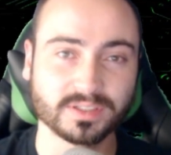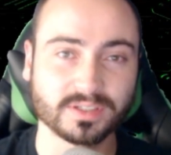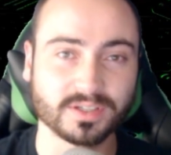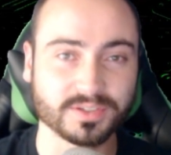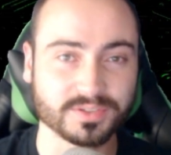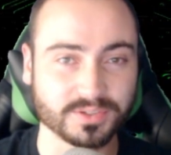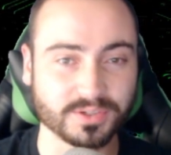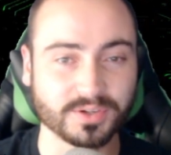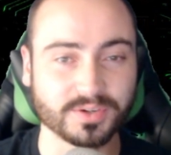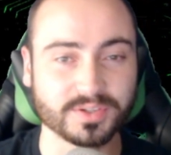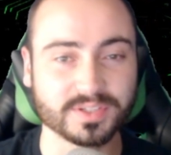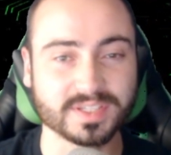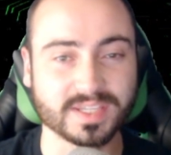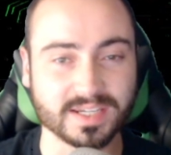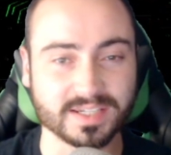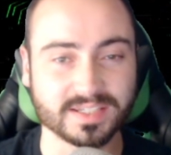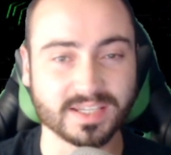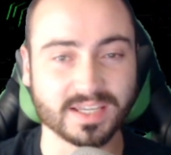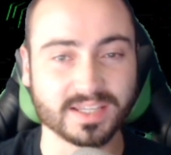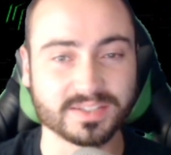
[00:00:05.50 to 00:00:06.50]
also known as
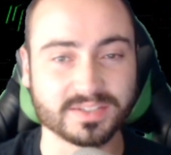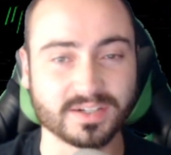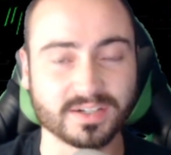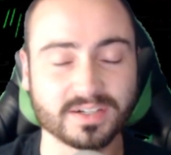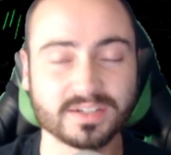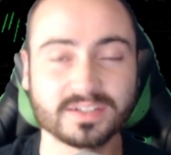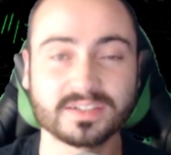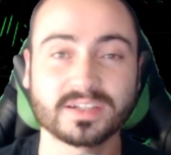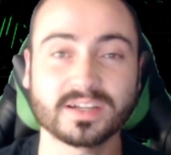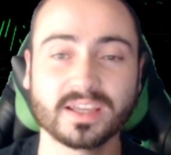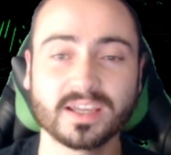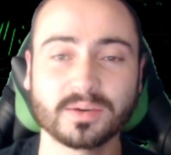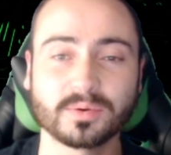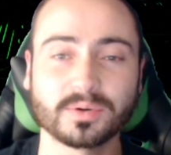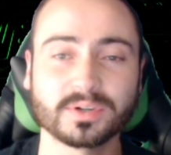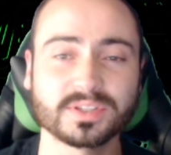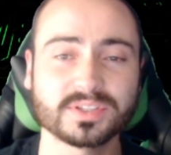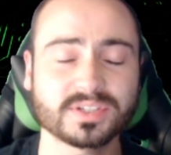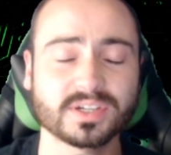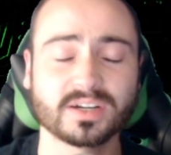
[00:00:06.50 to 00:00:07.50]
Keen Tester. Today I
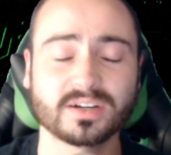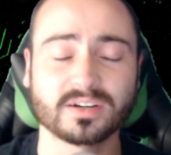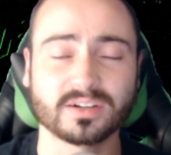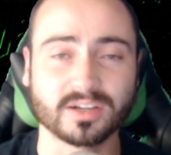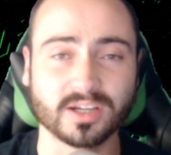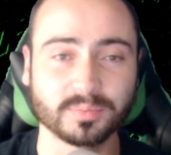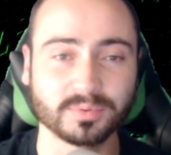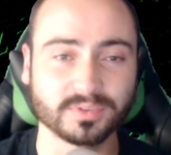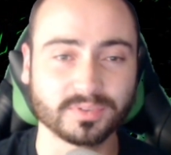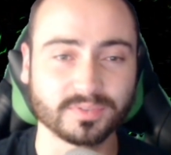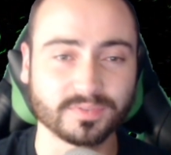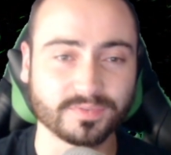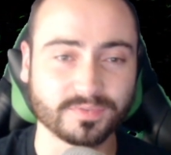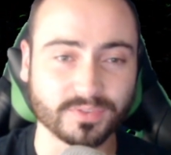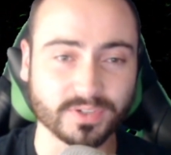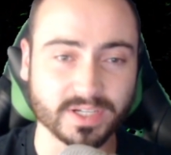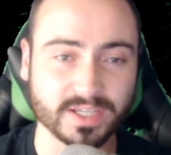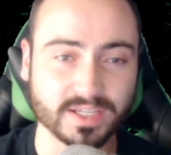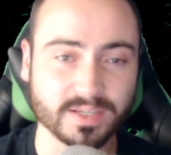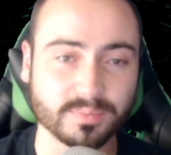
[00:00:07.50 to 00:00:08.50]
wanted to share a couple of
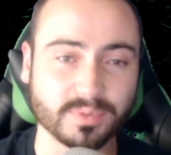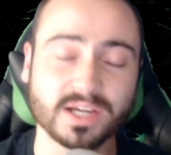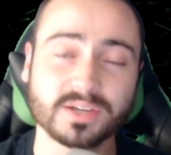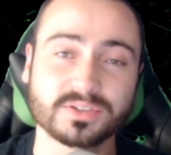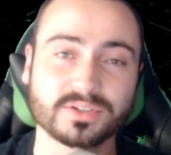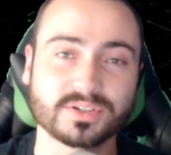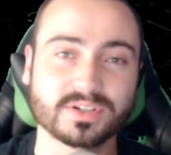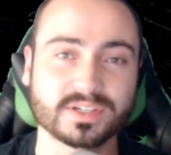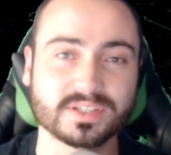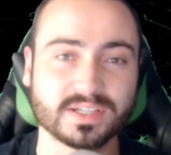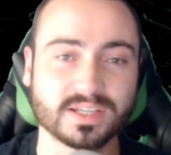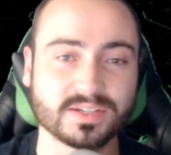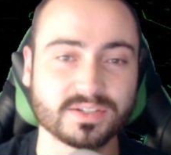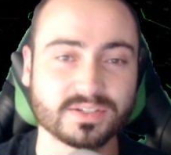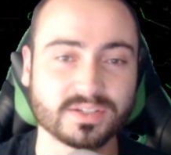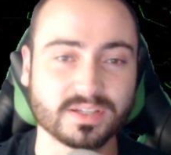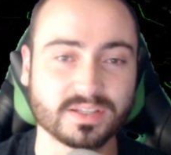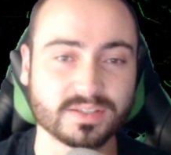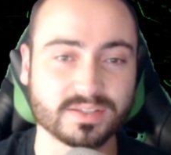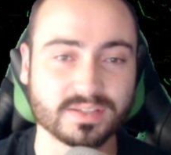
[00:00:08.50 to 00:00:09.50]
free browser
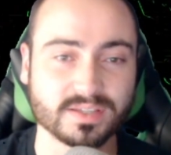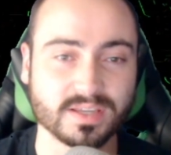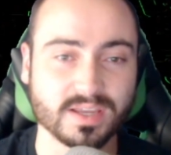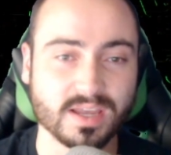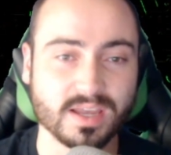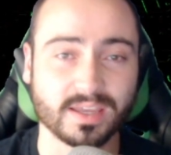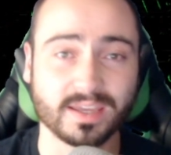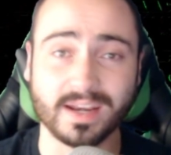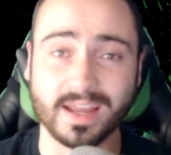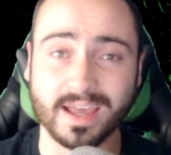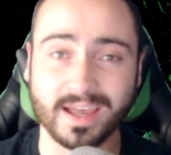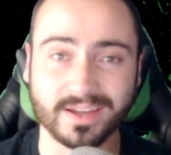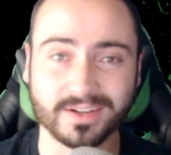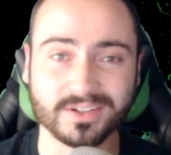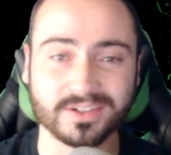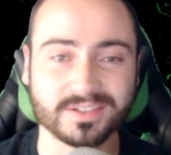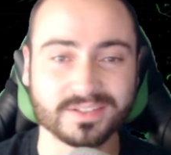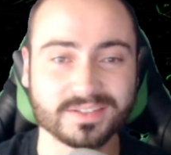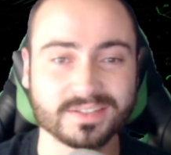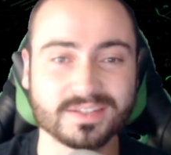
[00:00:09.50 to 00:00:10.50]
extensions and
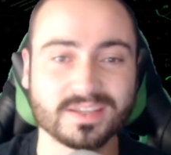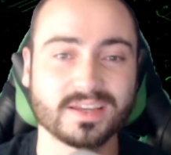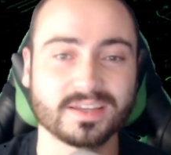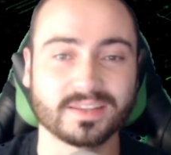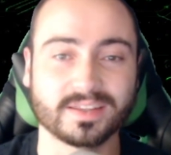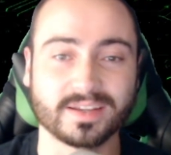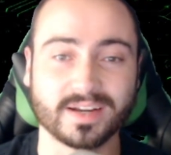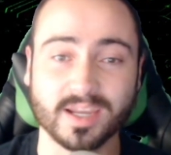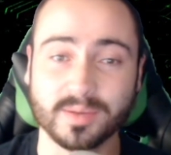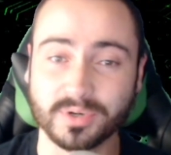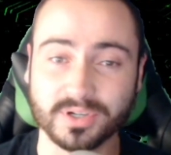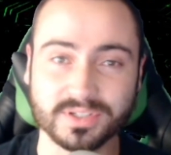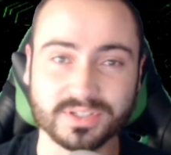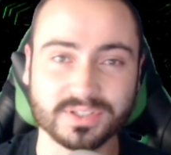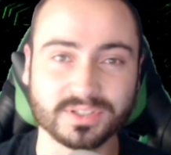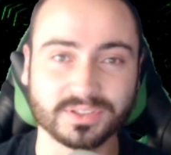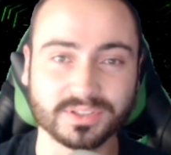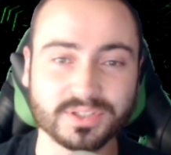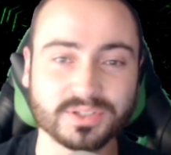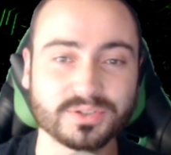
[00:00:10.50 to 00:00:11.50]
add-ons that I
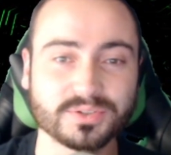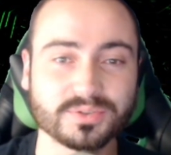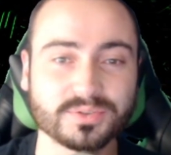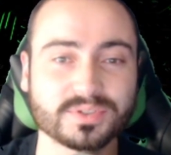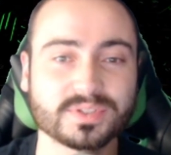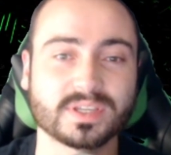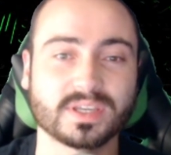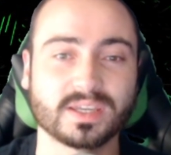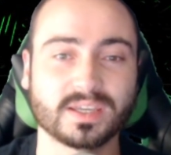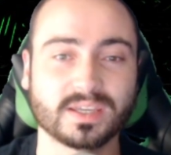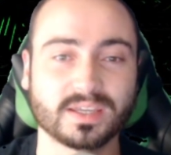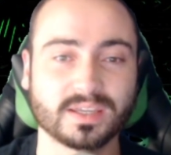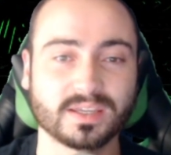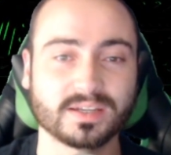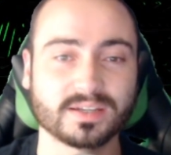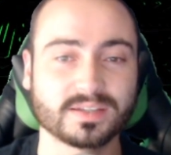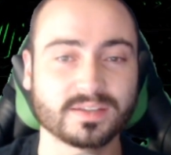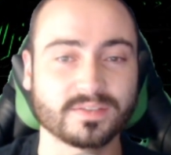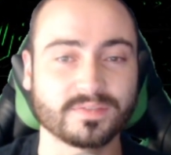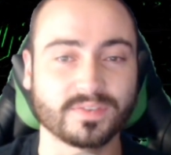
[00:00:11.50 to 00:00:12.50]
personally use
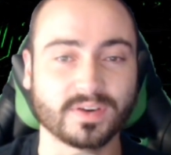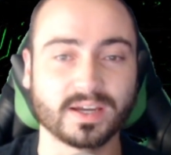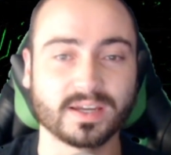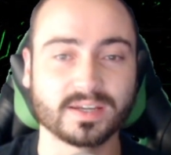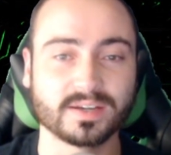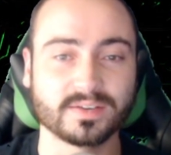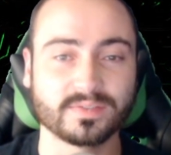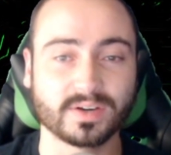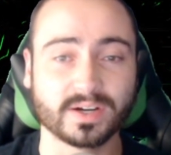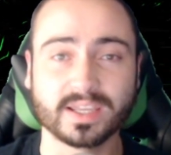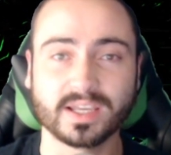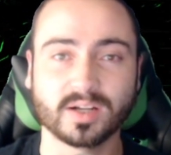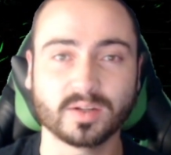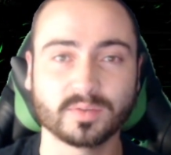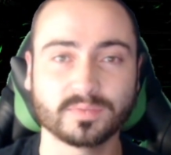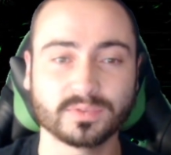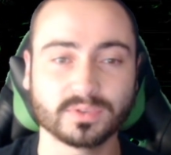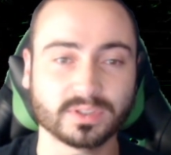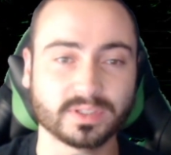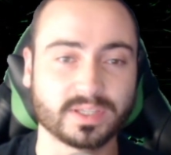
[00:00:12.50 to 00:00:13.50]
and find very
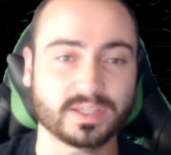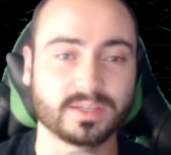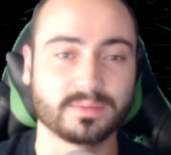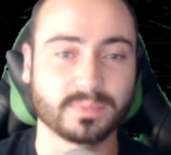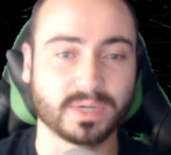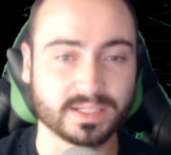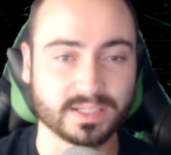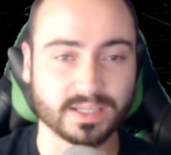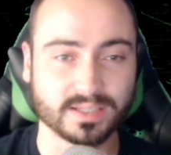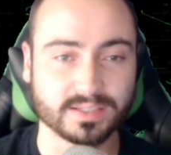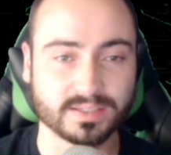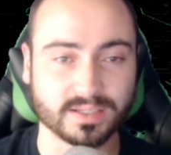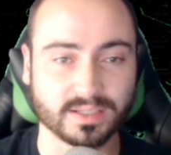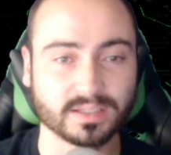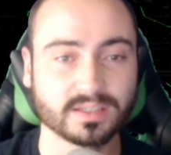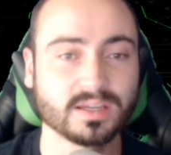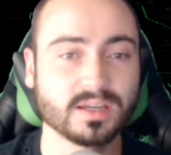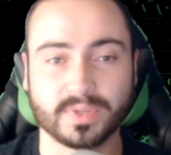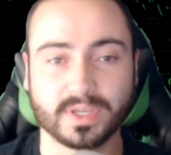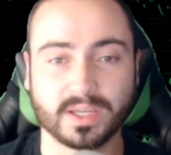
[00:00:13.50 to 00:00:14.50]
helpful in my
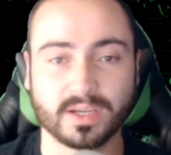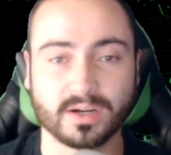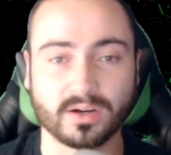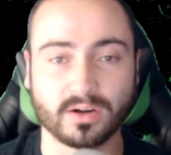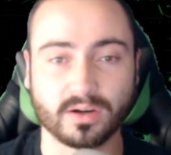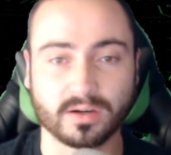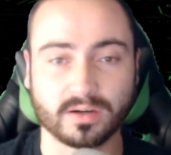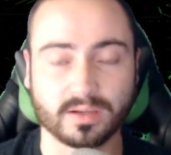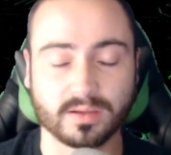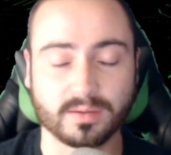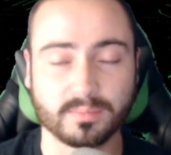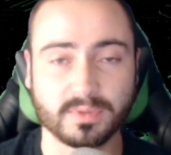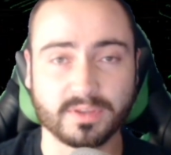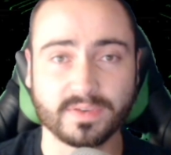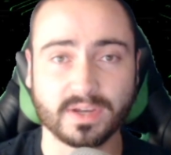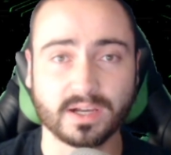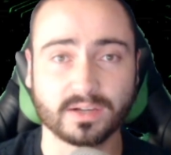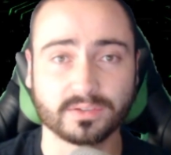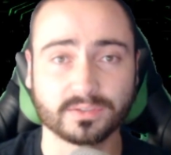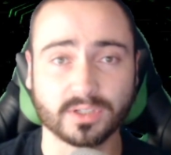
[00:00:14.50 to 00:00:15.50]
testing. They can be
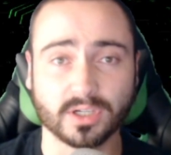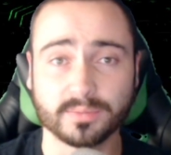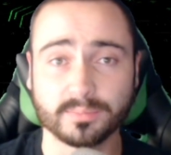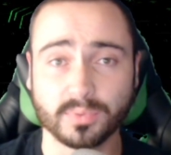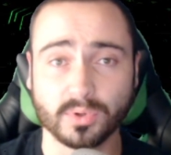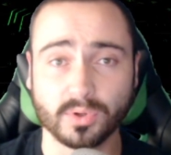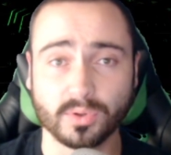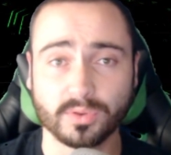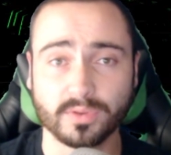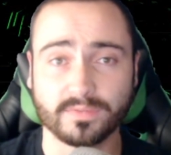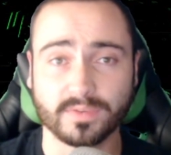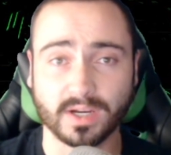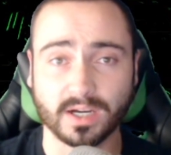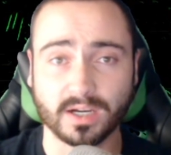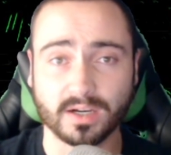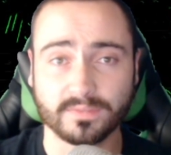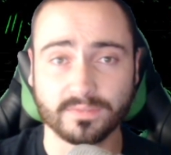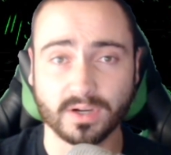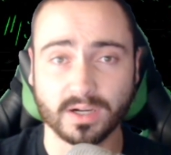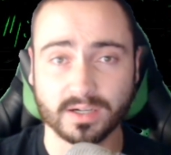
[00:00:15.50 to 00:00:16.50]
found on both
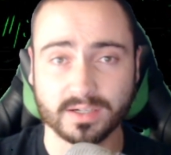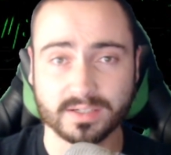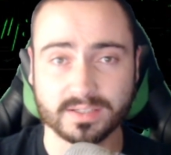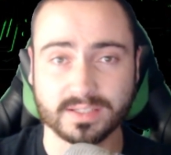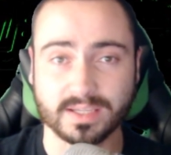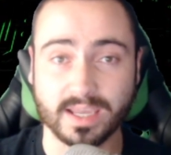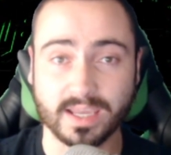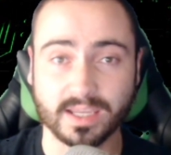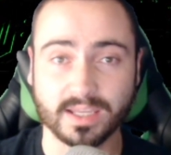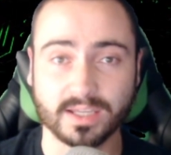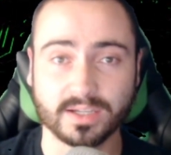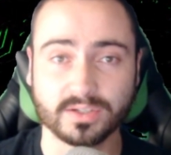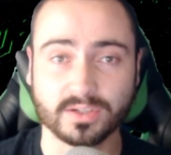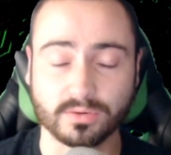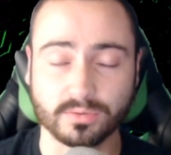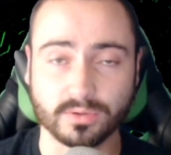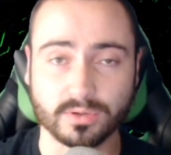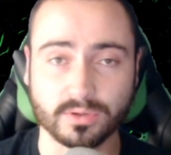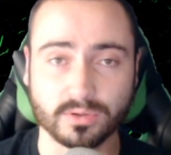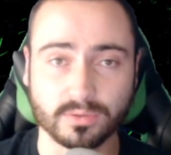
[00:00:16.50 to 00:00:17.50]
Firefox and
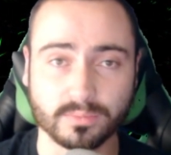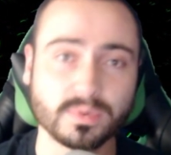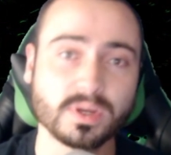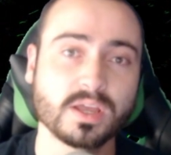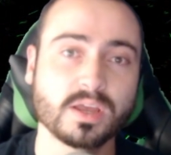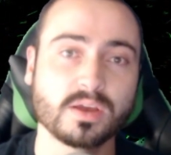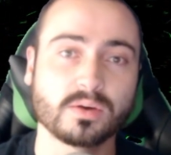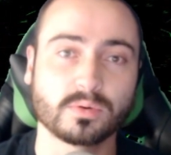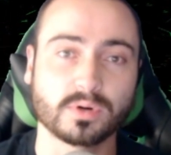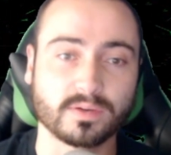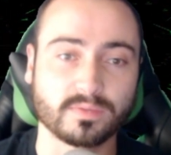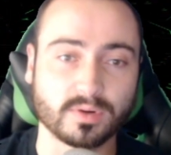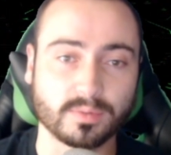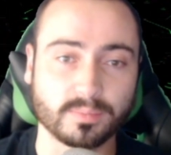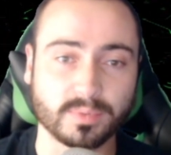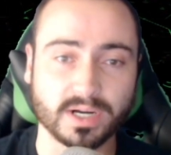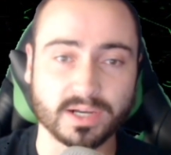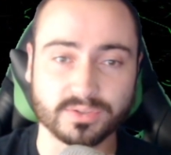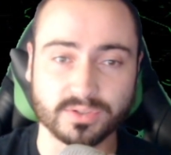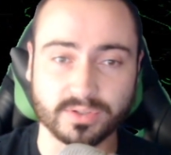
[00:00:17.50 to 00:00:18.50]
Chrome, whatever
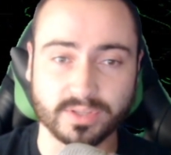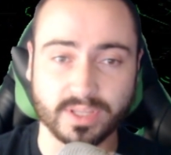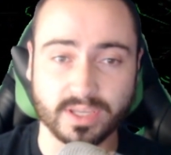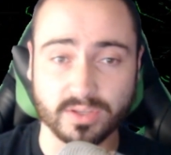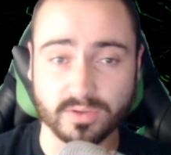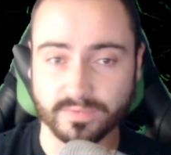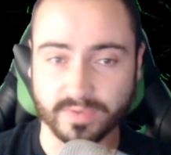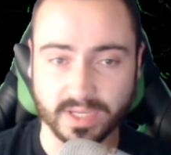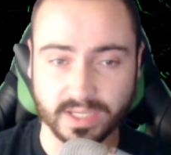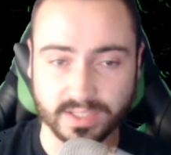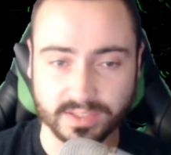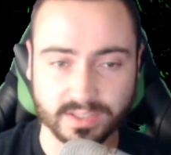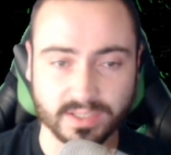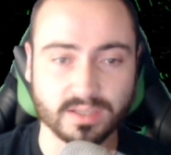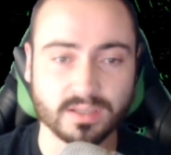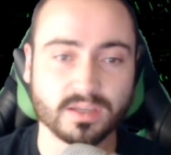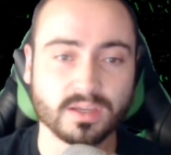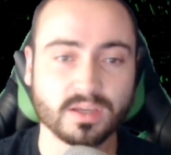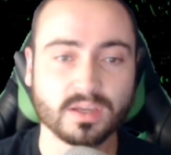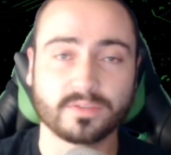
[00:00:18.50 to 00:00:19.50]
browser that you fancy.